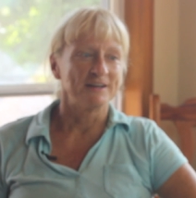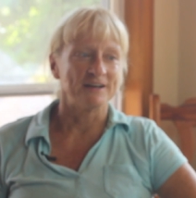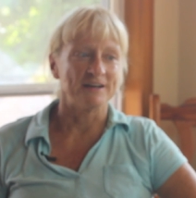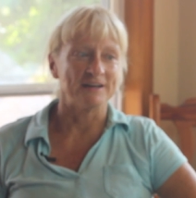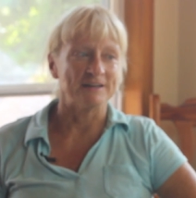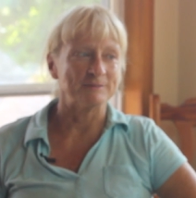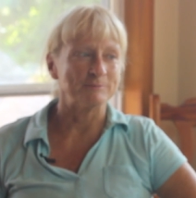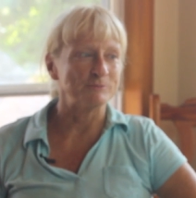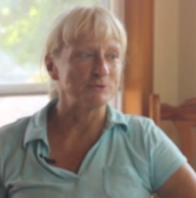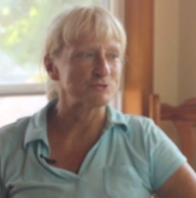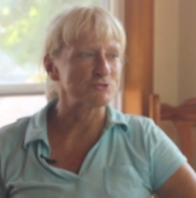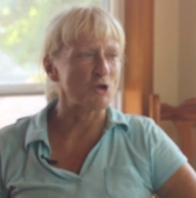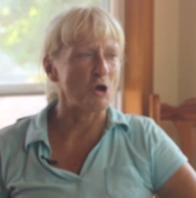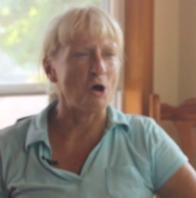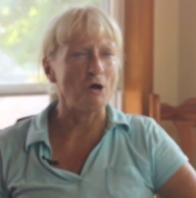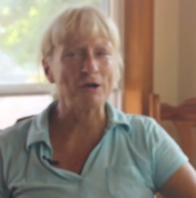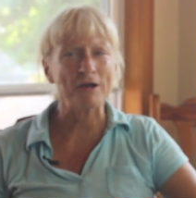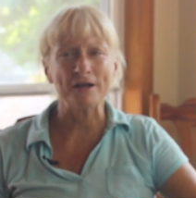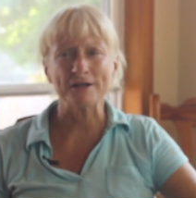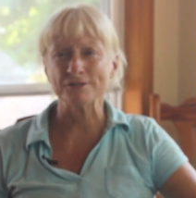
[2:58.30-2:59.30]
Um, there's
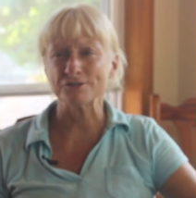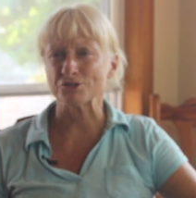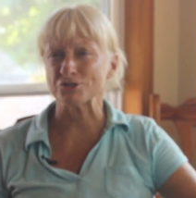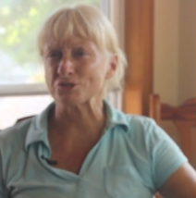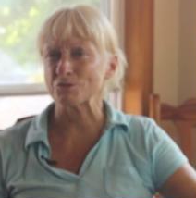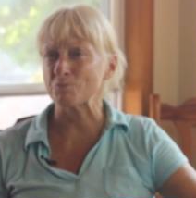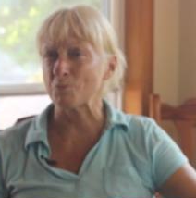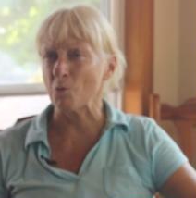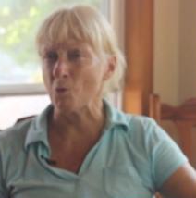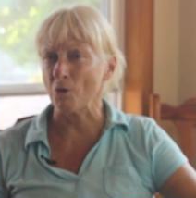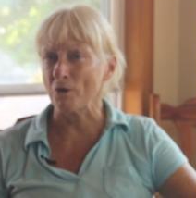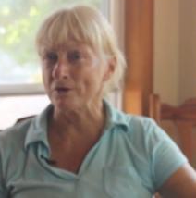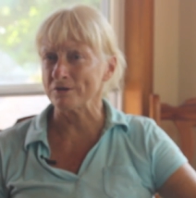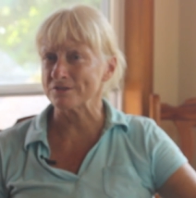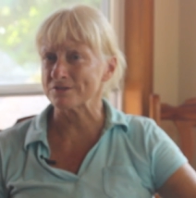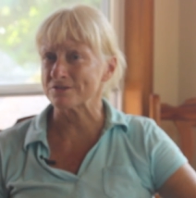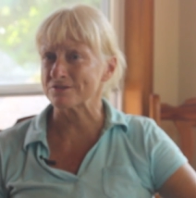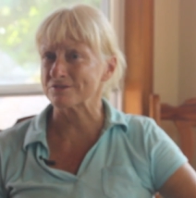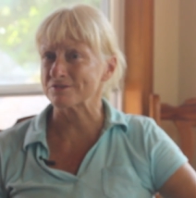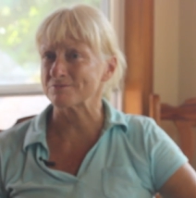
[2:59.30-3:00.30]
all kinds of
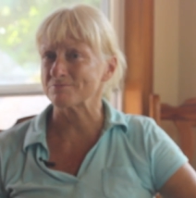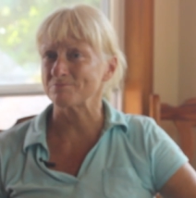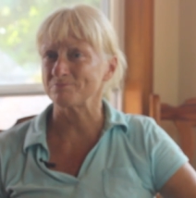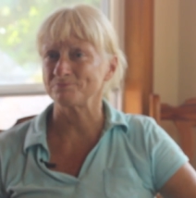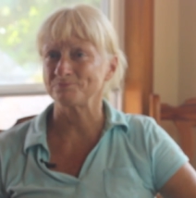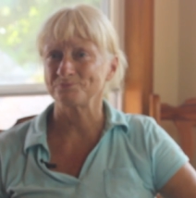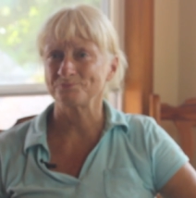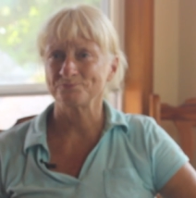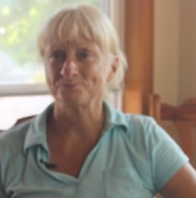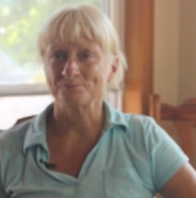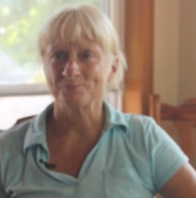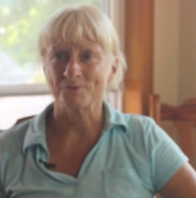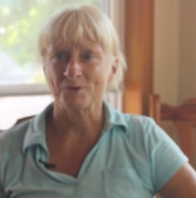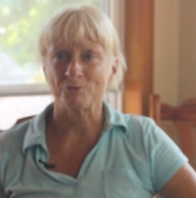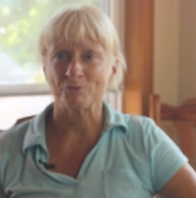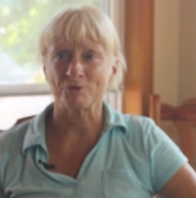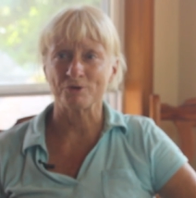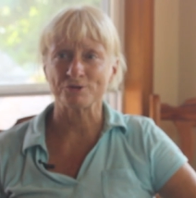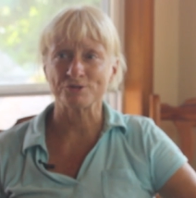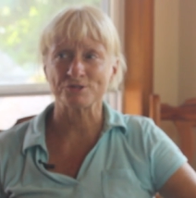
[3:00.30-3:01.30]
sports.
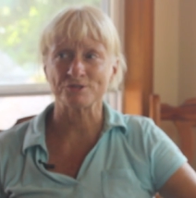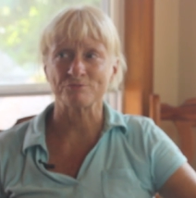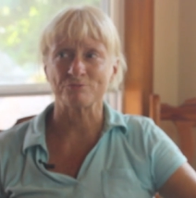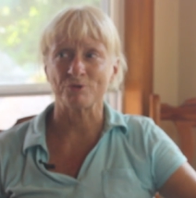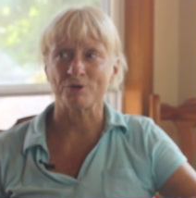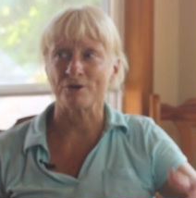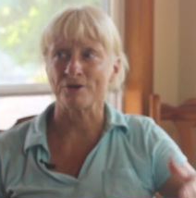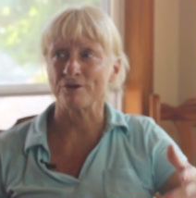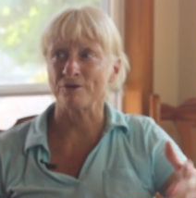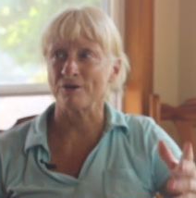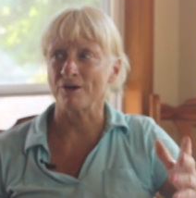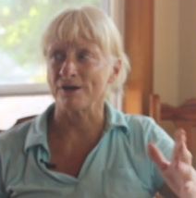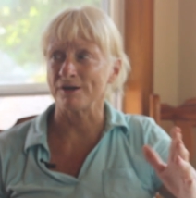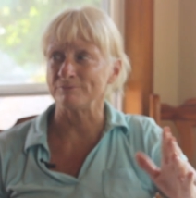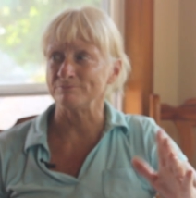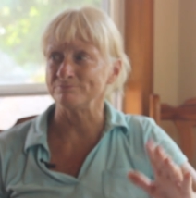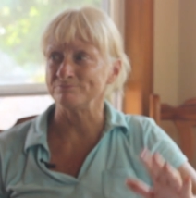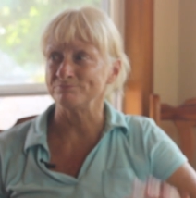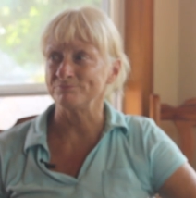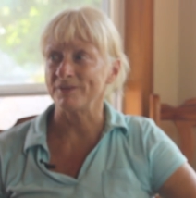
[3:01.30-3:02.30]
We're, we're
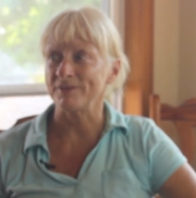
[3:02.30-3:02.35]
um,